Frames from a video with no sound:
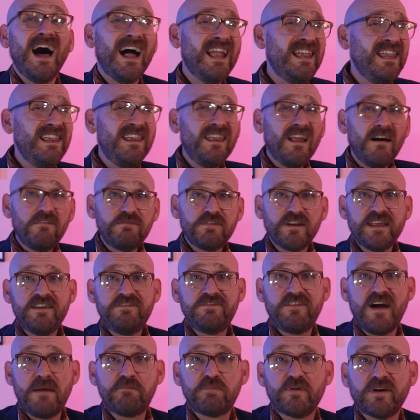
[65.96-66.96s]
A lovely
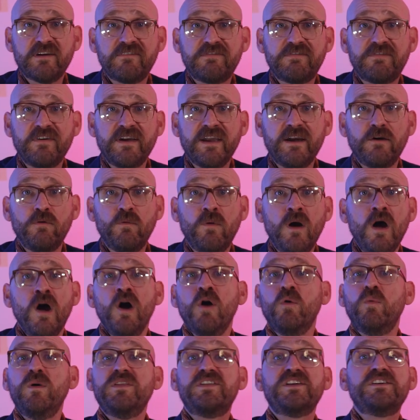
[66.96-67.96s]
fabric feel
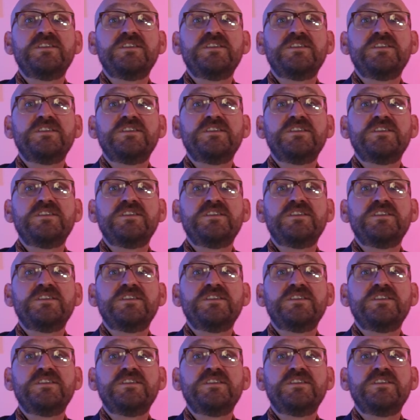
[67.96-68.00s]
with